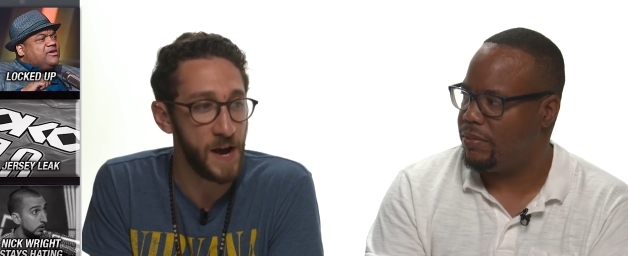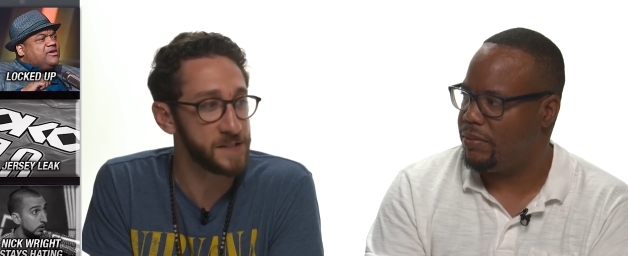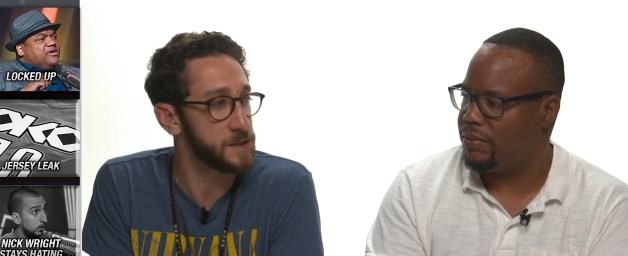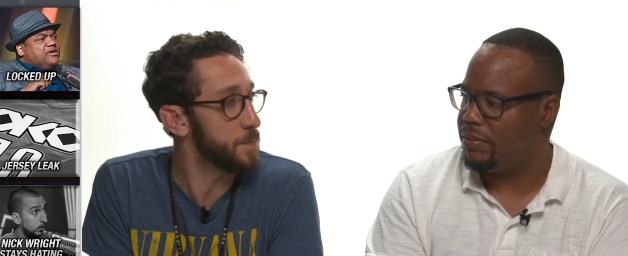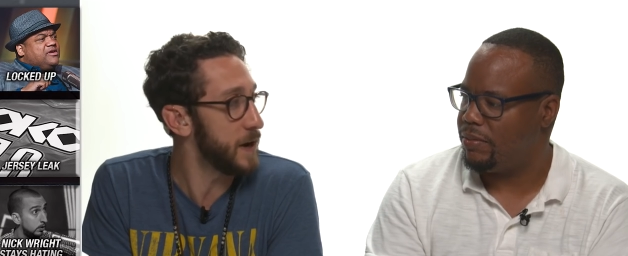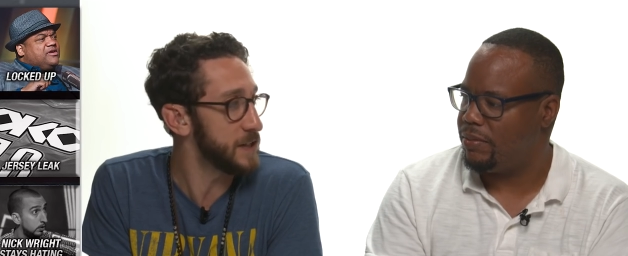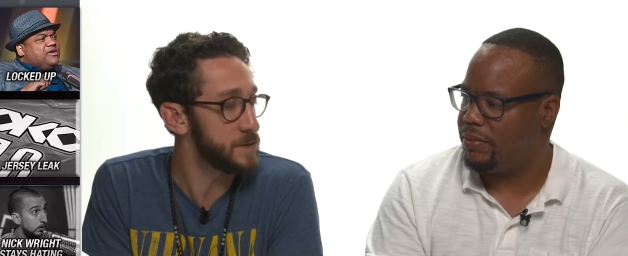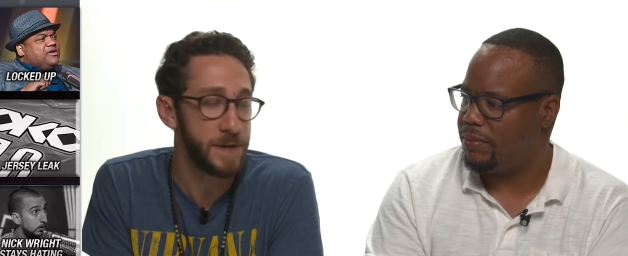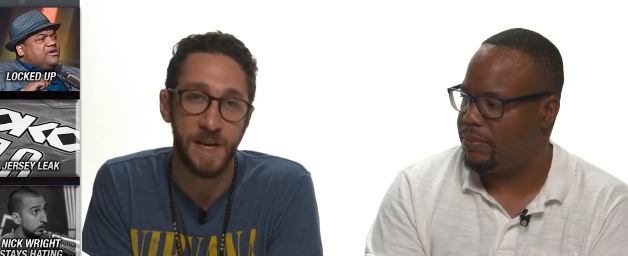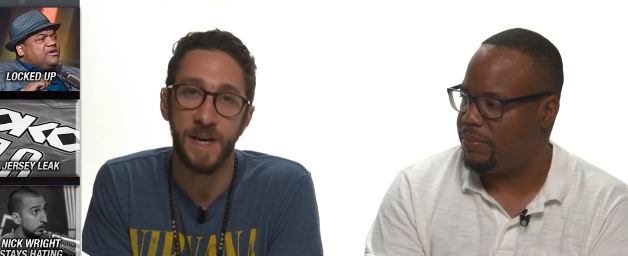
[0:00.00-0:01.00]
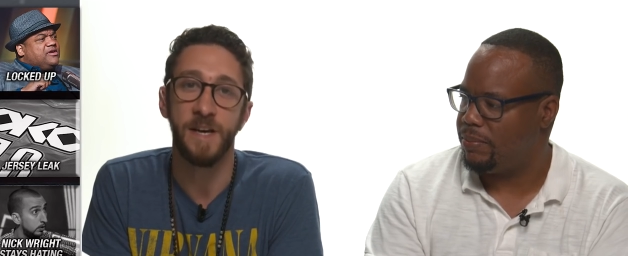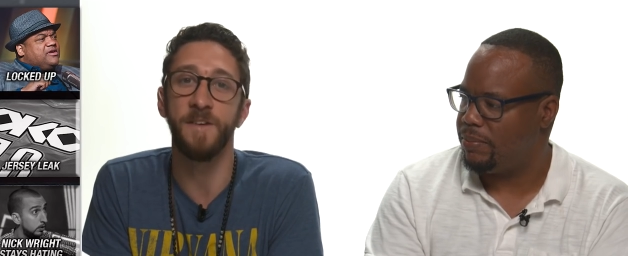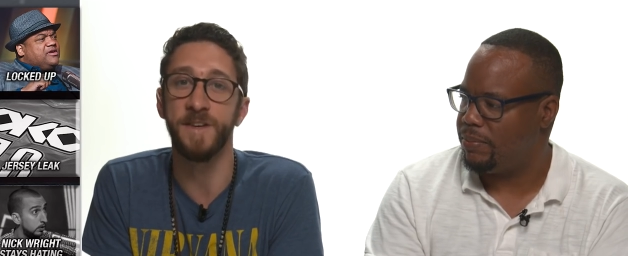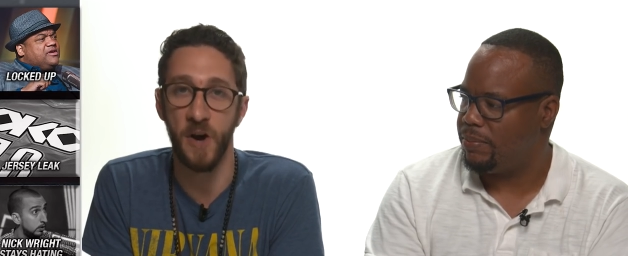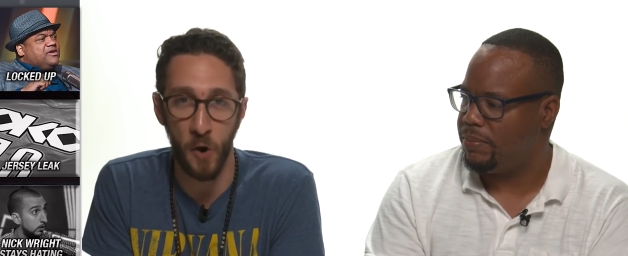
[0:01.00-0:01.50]
Speaker 1: not surprise me
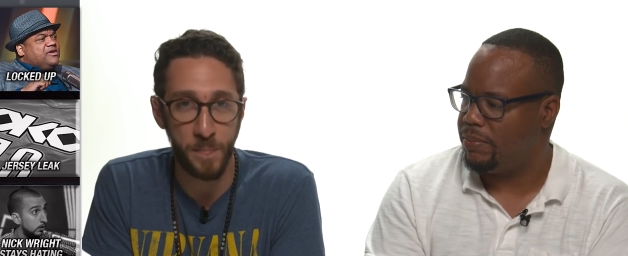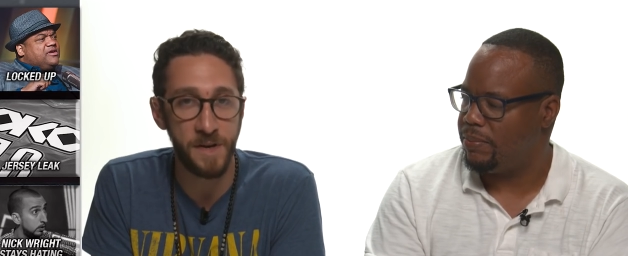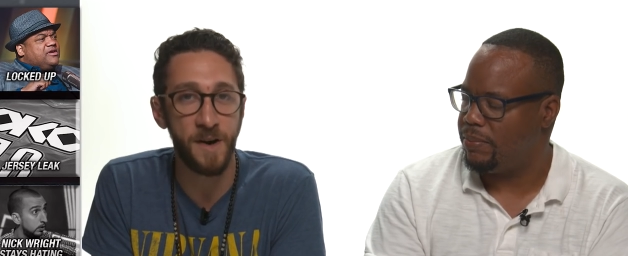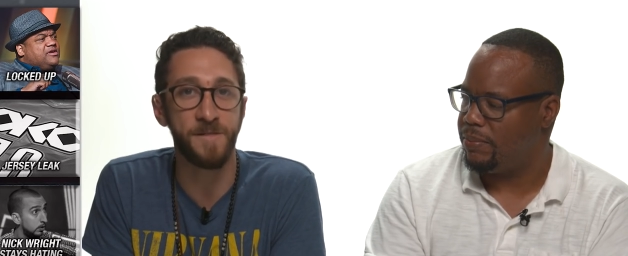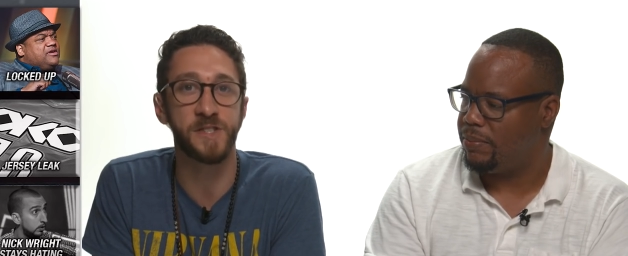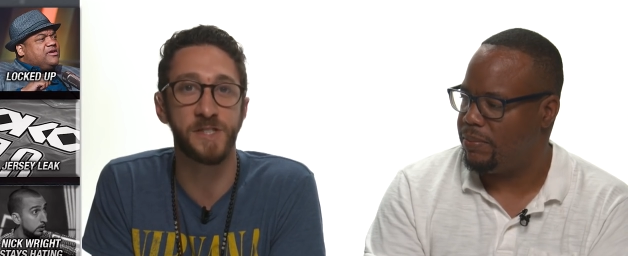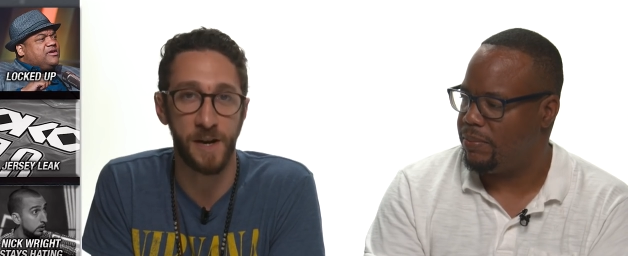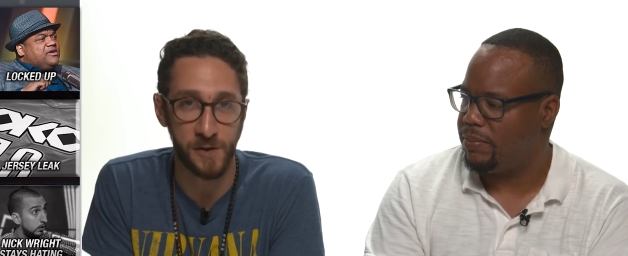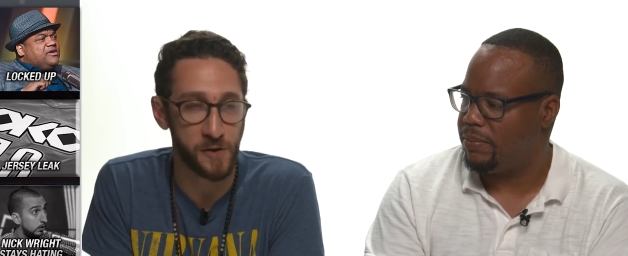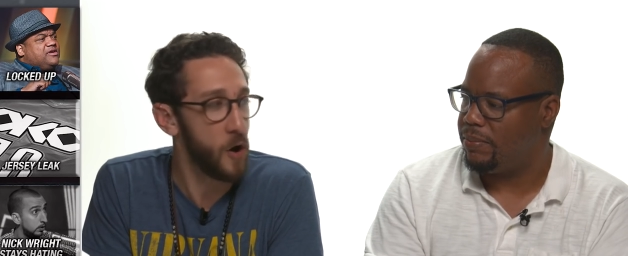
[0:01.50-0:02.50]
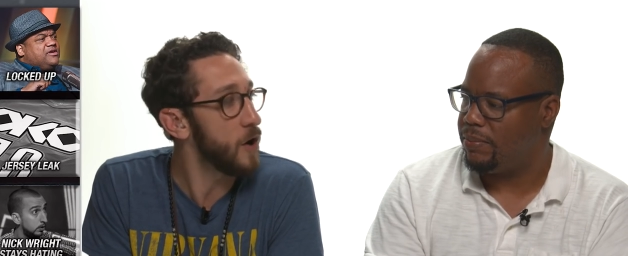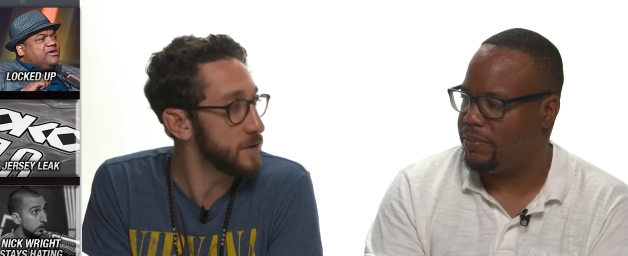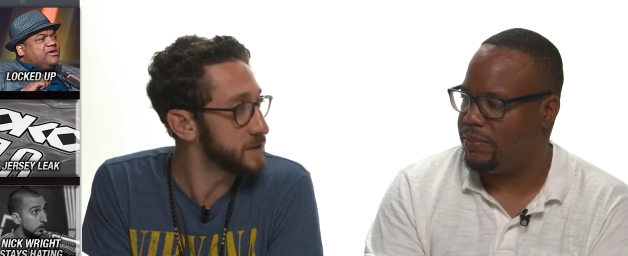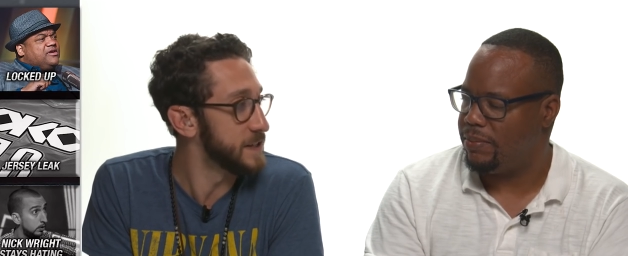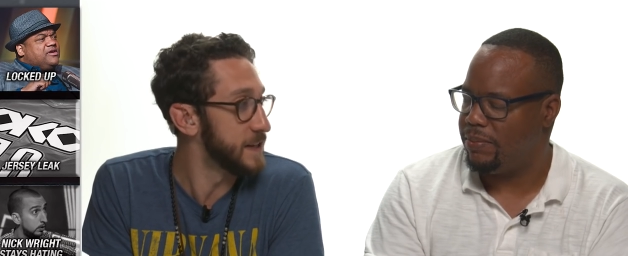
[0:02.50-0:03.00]
if he opened up for Tucker
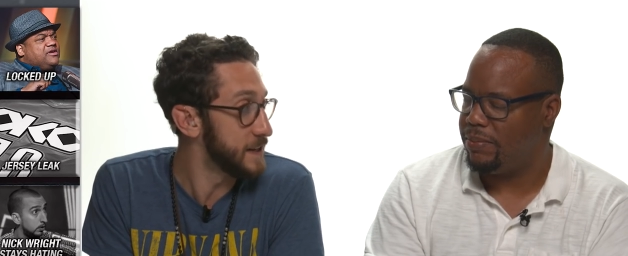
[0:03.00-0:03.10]
Carlson